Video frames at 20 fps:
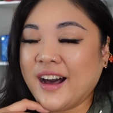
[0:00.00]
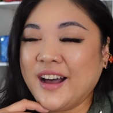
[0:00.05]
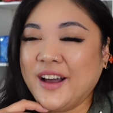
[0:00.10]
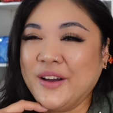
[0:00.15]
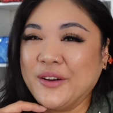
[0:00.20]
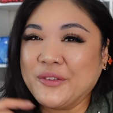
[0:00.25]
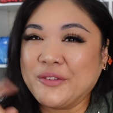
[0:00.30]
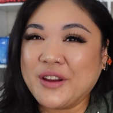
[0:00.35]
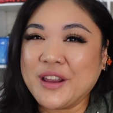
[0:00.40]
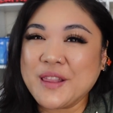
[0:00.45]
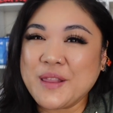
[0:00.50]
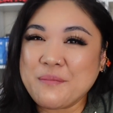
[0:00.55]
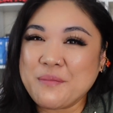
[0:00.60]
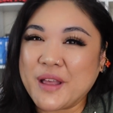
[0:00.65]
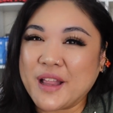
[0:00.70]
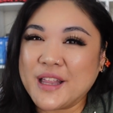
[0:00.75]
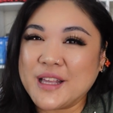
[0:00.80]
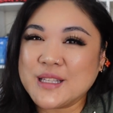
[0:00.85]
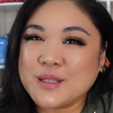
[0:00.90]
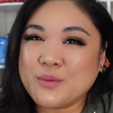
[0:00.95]
Ring the
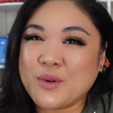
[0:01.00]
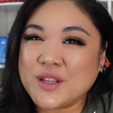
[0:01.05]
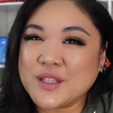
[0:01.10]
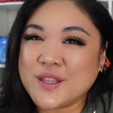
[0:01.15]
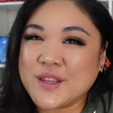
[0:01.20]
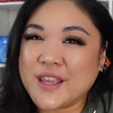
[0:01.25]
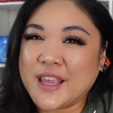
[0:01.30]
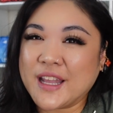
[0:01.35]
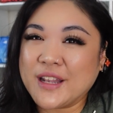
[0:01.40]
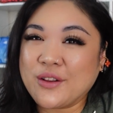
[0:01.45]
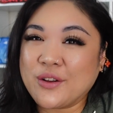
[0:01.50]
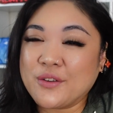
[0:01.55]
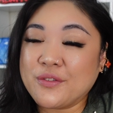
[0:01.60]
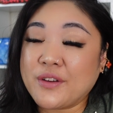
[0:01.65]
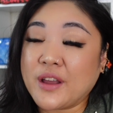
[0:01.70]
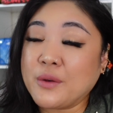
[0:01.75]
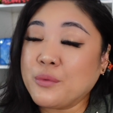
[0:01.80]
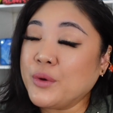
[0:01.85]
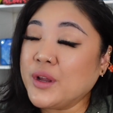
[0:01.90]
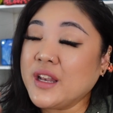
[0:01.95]
bell as well so you get
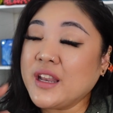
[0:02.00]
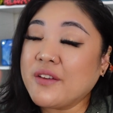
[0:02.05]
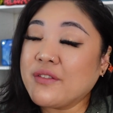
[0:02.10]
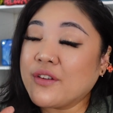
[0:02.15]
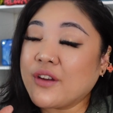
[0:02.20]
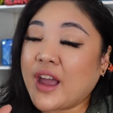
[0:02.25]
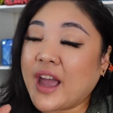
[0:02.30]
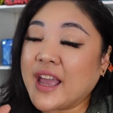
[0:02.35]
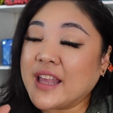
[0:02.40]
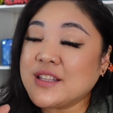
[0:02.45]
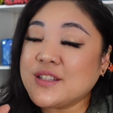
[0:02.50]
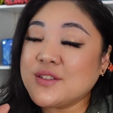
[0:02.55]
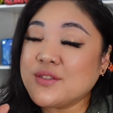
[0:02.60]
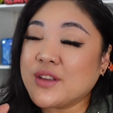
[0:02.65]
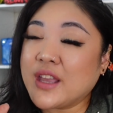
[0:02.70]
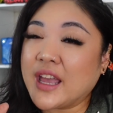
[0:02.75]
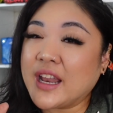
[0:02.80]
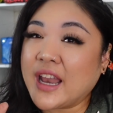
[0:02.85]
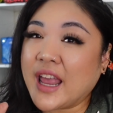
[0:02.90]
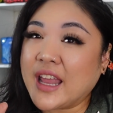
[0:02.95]
notified whenever I do
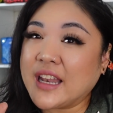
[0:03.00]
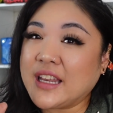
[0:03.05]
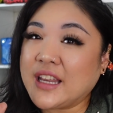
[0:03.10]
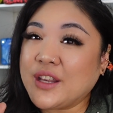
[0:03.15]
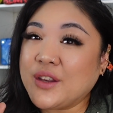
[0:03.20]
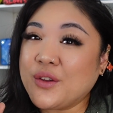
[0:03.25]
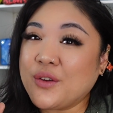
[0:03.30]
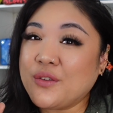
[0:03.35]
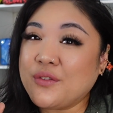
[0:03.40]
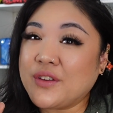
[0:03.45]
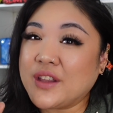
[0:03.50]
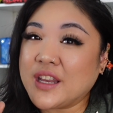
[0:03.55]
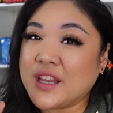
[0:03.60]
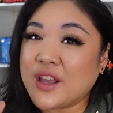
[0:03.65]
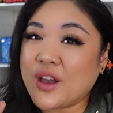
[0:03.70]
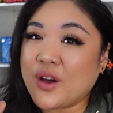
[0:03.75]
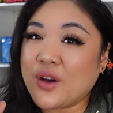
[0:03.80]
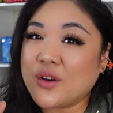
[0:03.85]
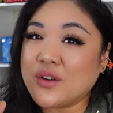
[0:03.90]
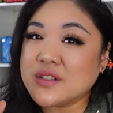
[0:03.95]
get any new
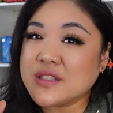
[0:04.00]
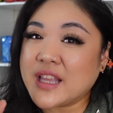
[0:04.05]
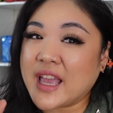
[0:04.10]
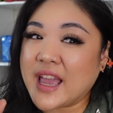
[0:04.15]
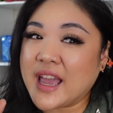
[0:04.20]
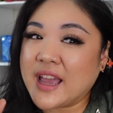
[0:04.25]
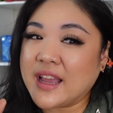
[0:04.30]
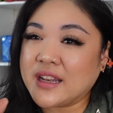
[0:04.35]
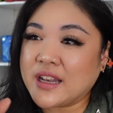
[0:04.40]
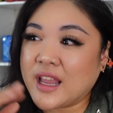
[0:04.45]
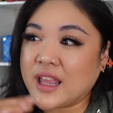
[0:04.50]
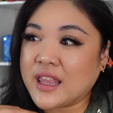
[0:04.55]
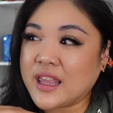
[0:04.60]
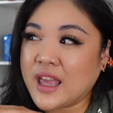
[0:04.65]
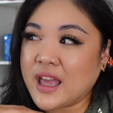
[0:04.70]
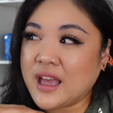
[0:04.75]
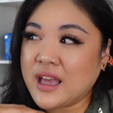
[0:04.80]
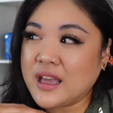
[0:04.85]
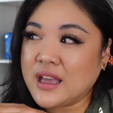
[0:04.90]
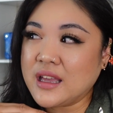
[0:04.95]
videos. And
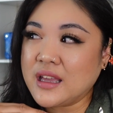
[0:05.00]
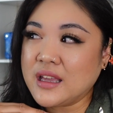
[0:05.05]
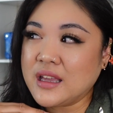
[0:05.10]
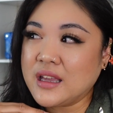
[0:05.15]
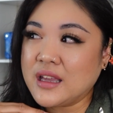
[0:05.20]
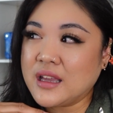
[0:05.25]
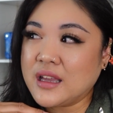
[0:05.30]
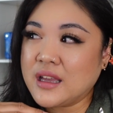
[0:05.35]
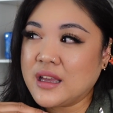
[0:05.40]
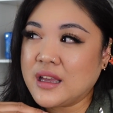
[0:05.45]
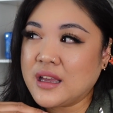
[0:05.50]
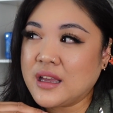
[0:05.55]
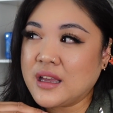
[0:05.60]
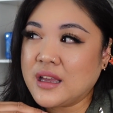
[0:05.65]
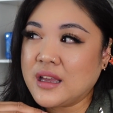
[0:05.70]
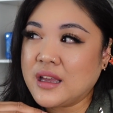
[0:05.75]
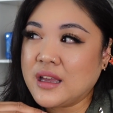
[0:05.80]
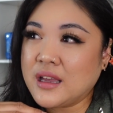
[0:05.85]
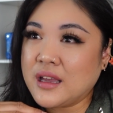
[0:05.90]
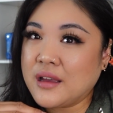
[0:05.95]
yeah.
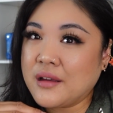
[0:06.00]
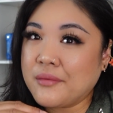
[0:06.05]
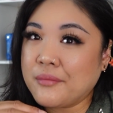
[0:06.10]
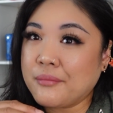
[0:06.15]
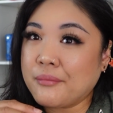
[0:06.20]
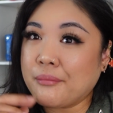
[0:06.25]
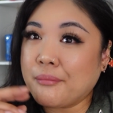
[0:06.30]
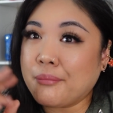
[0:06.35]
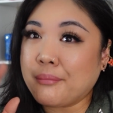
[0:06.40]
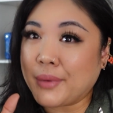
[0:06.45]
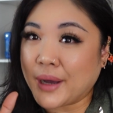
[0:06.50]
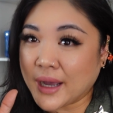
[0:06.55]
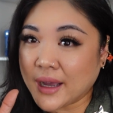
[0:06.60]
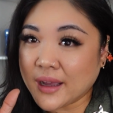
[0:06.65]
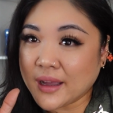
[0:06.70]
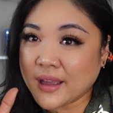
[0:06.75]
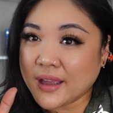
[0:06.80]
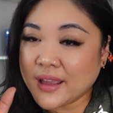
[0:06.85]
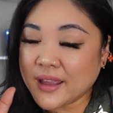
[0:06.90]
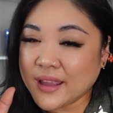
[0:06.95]

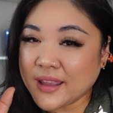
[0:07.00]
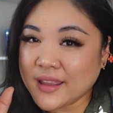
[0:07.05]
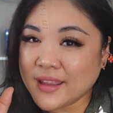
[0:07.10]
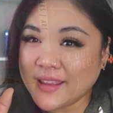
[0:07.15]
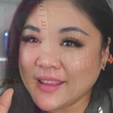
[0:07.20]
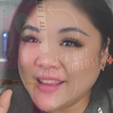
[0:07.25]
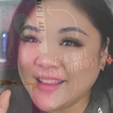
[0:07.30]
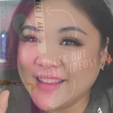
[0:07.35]
Bye.